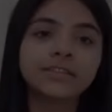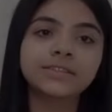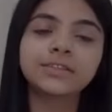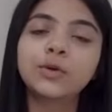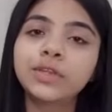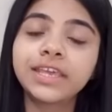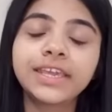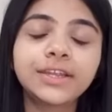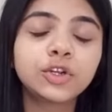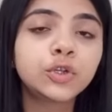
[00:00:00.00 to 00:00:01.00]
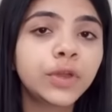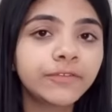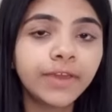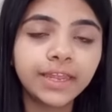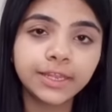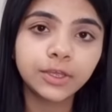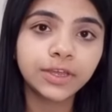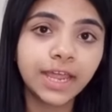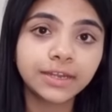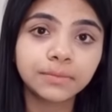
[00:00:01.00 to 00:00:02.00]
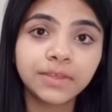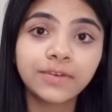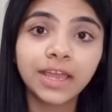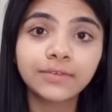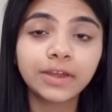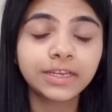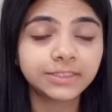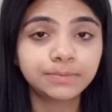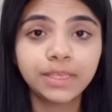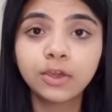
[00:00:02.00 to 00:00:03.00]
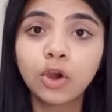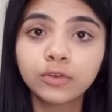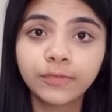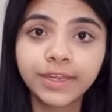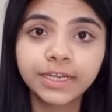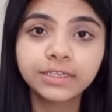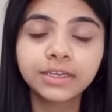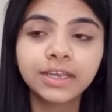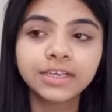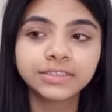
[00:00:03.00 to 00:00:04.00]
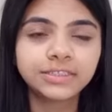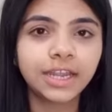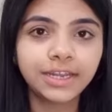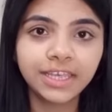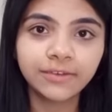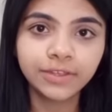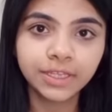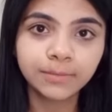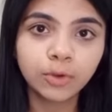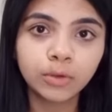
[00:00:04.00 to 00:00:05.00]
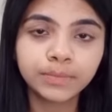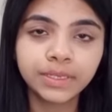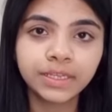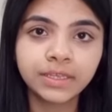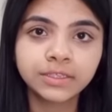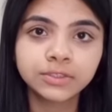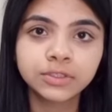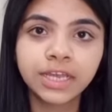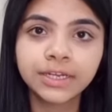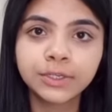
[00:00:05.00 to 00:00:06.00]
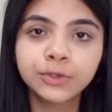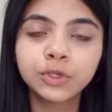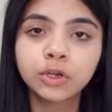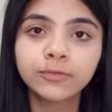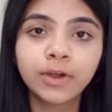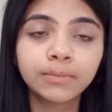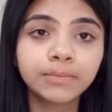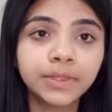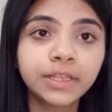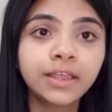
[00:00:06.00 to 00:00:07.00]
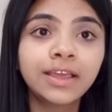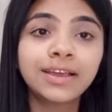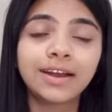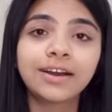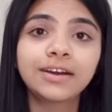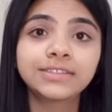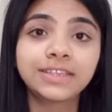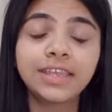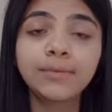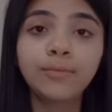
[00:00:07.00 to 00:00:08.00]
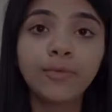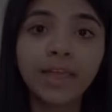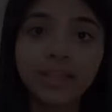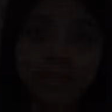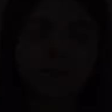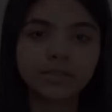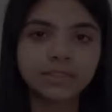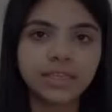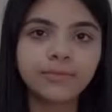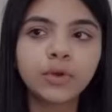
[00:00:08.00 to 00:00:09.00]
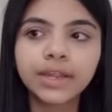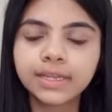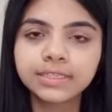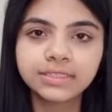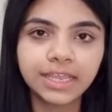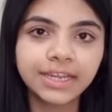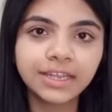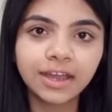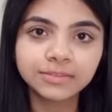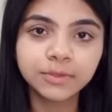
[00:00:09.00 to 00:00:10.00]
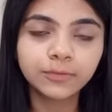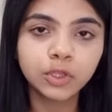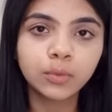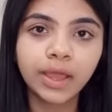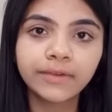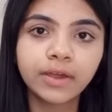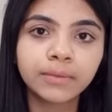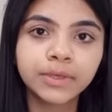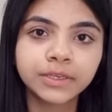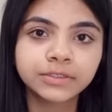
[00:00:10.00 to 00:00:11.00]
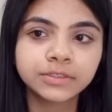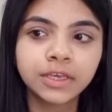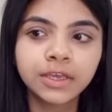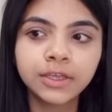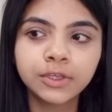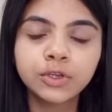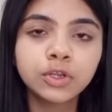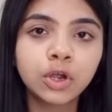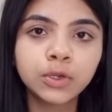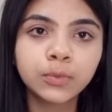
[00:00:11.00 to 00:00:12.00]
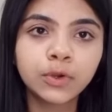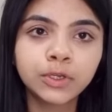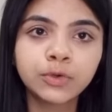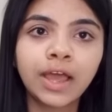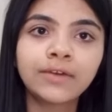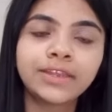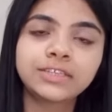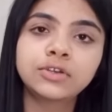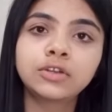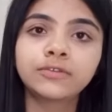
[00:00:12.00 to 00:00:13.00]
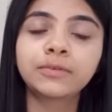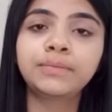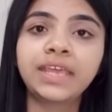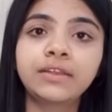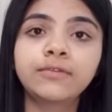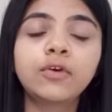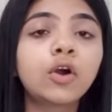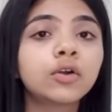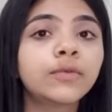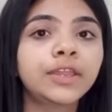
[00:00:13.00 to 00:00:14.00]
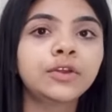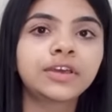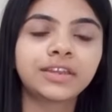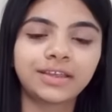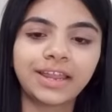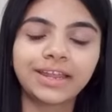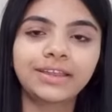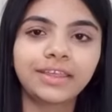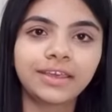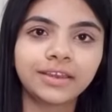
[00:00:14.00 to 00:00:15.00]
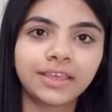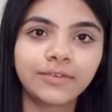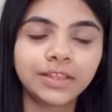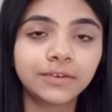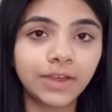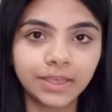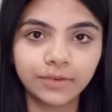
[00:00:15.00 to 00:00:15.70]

The only key to doing well in your anatomy Viva is be confident. Study everything properly so that you do not fumble. Sleep well. Sleep for at least 8 hours before your Viva, because you do not want to have any sort of a brain fog when you are right there giving the Viva.